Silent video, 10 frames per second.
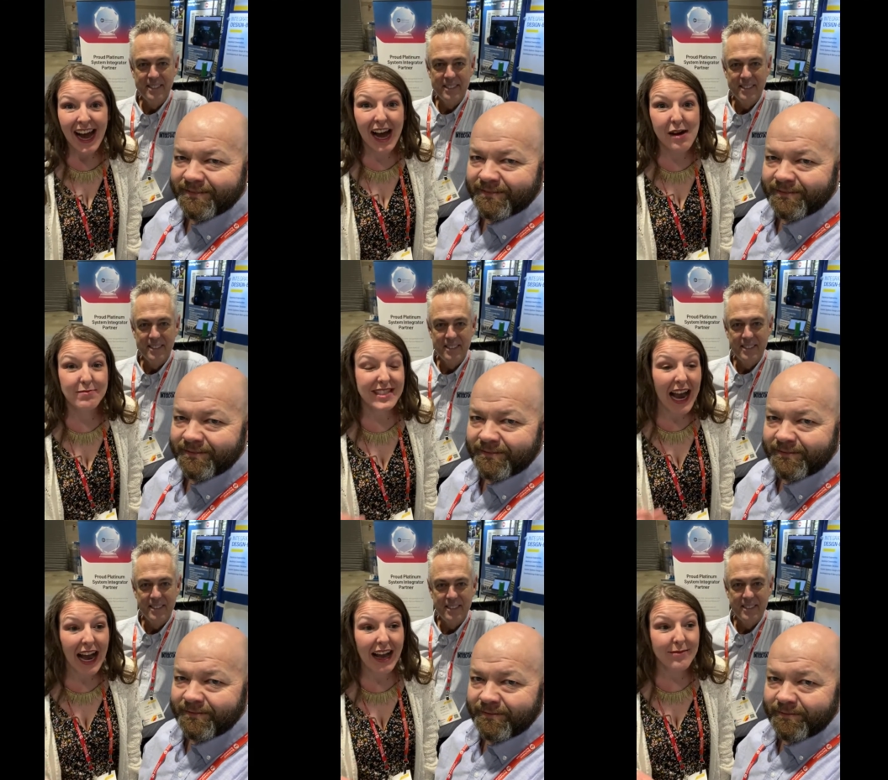Speaker 1: Um,
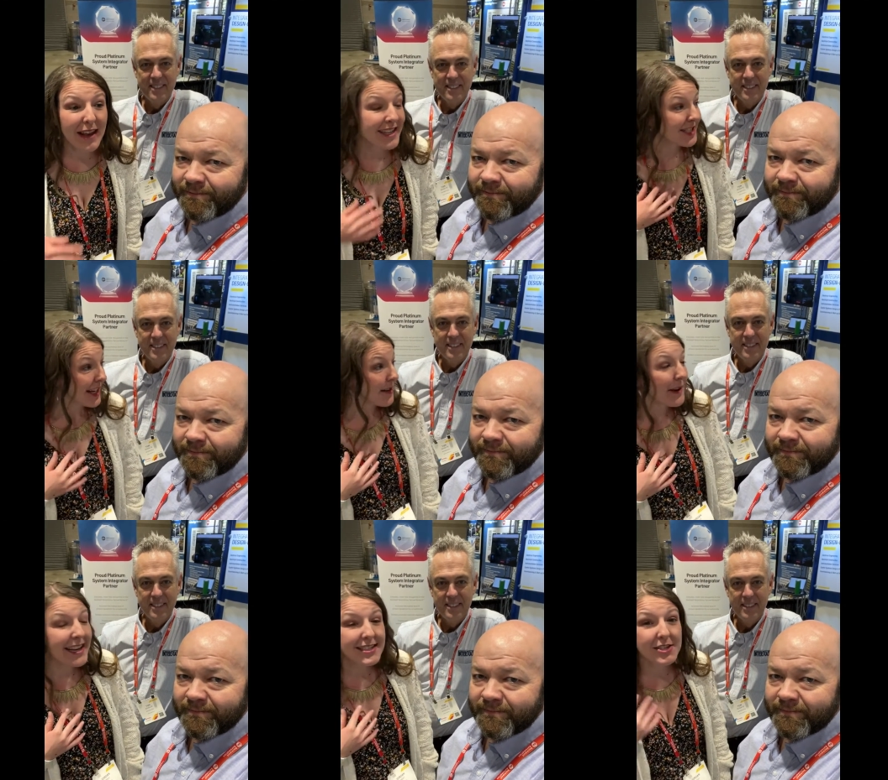Tom and
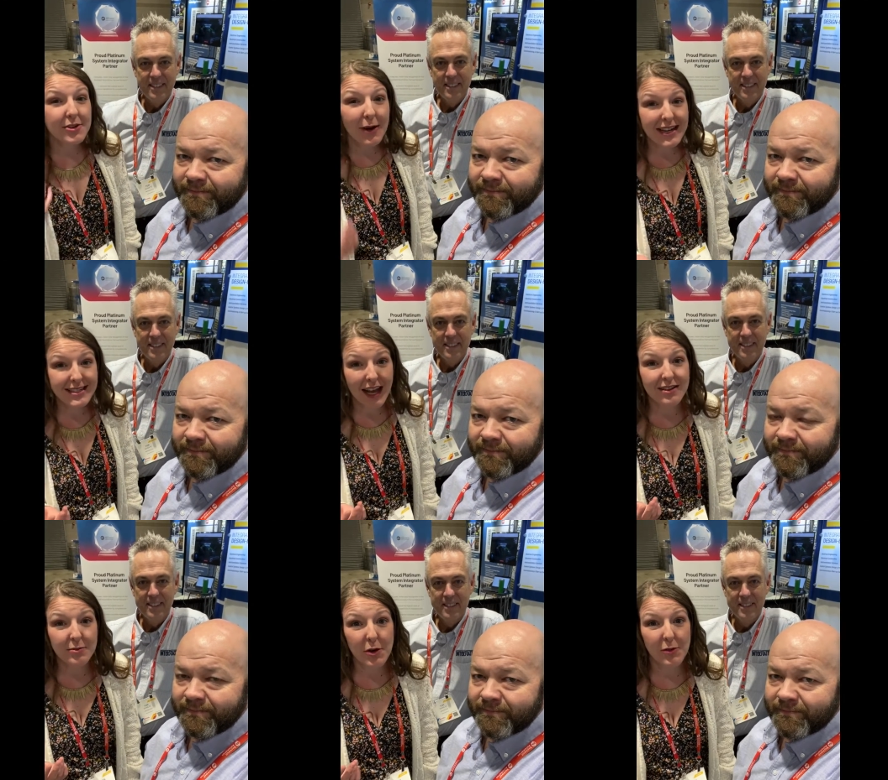Jeremy, do you want to tell
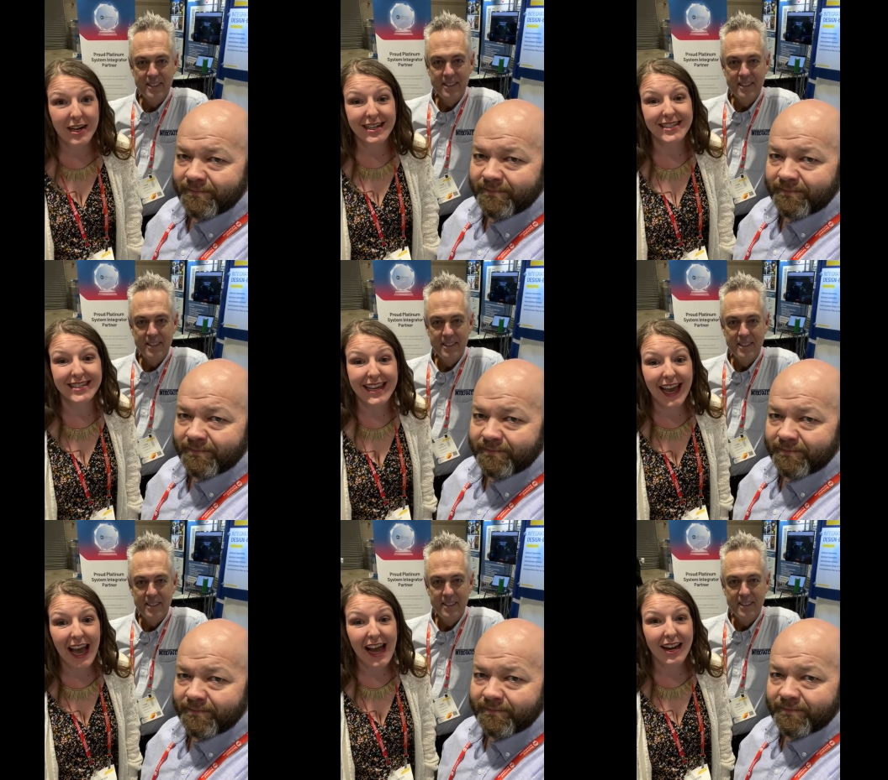them what we're going to see
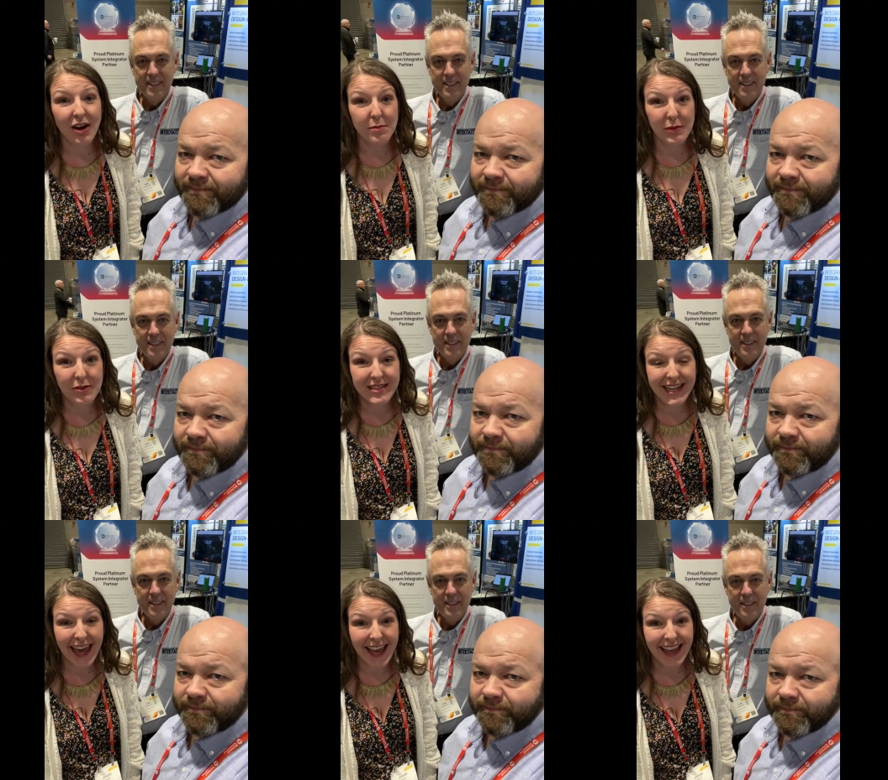at our booth
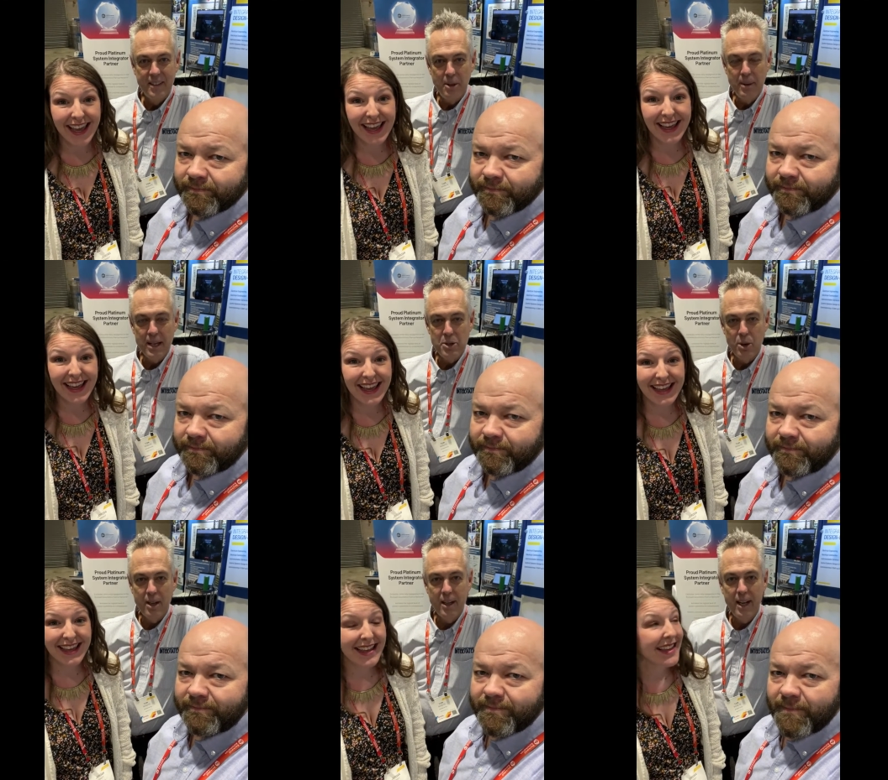today?
Speaker 2: You bet,
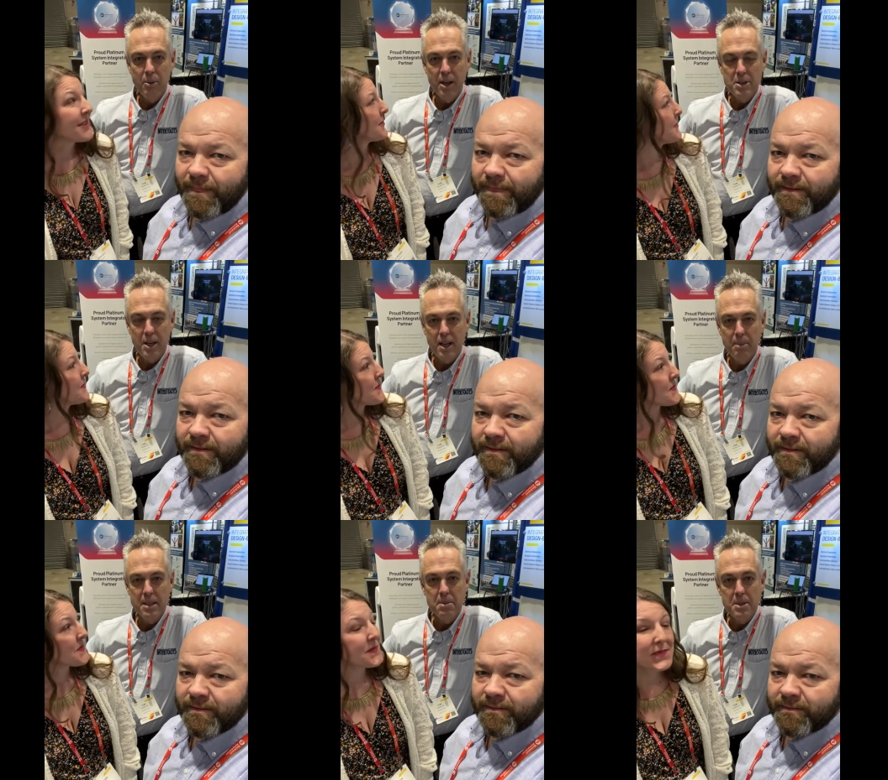Jordan. Hey, we're going to talk
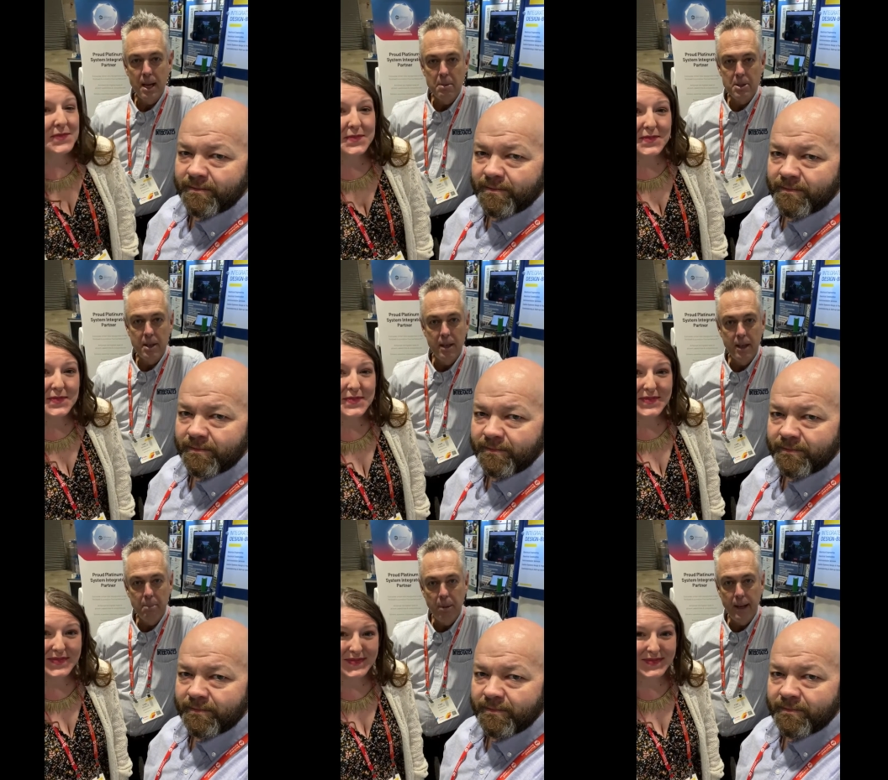about some
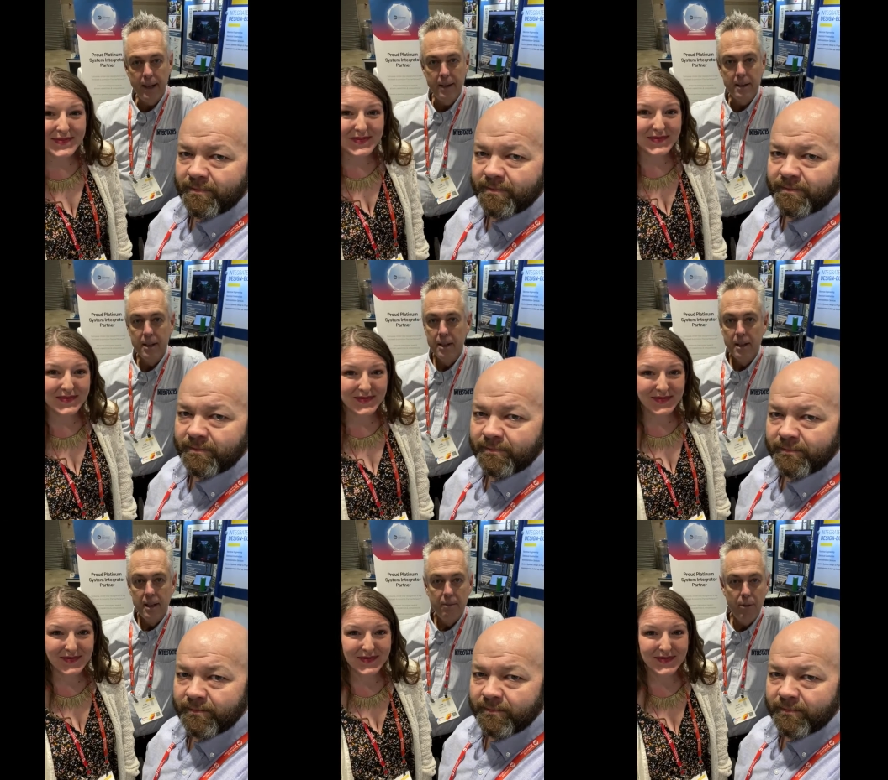cybersecurity plant
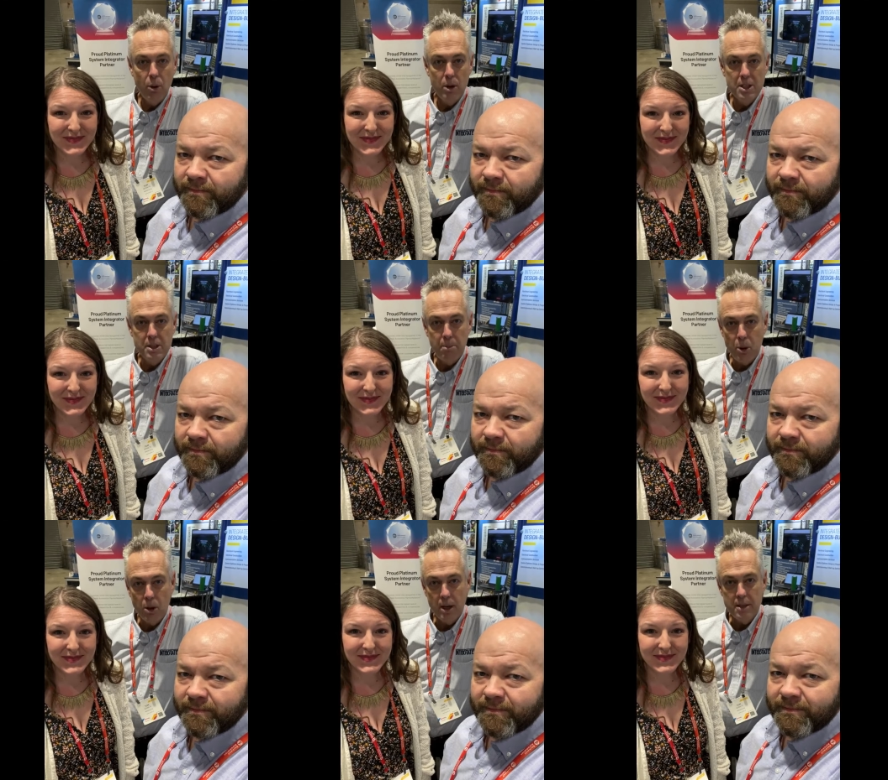floor
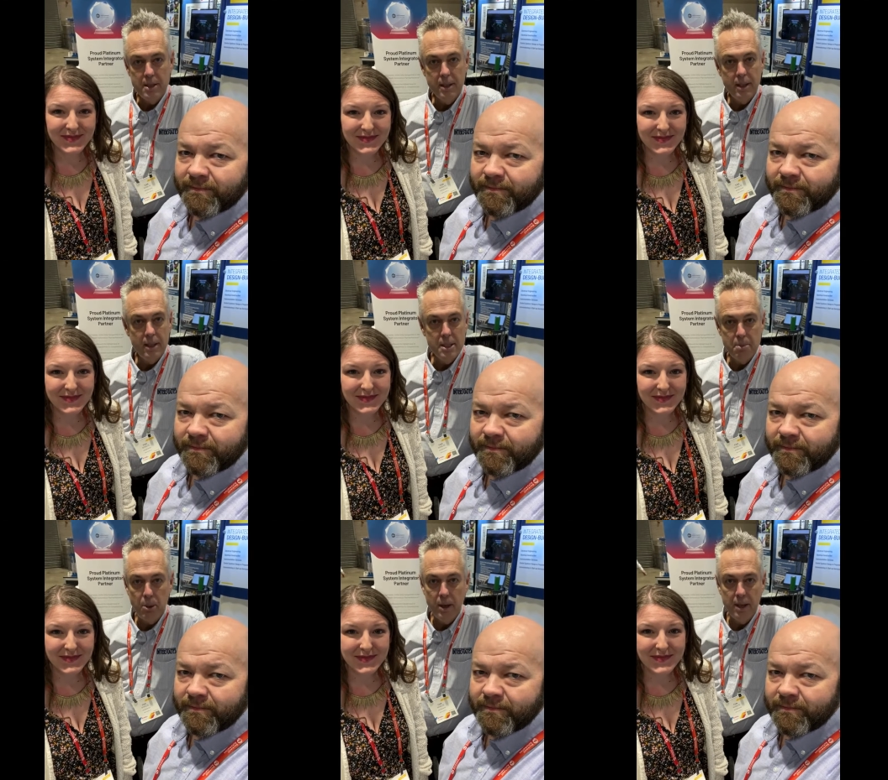support, uh,
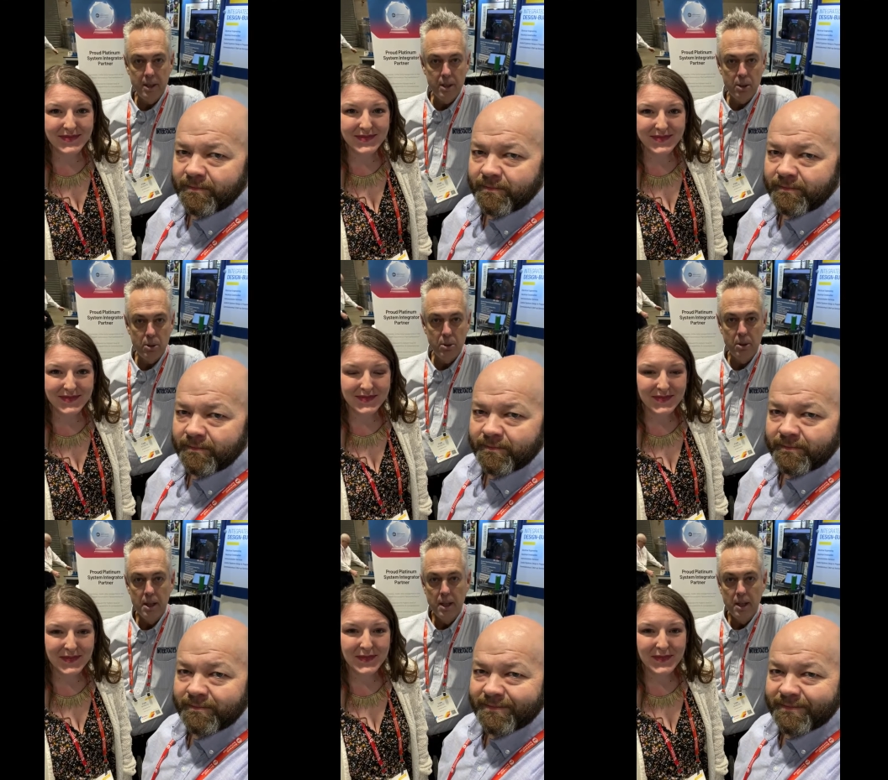supporting your whole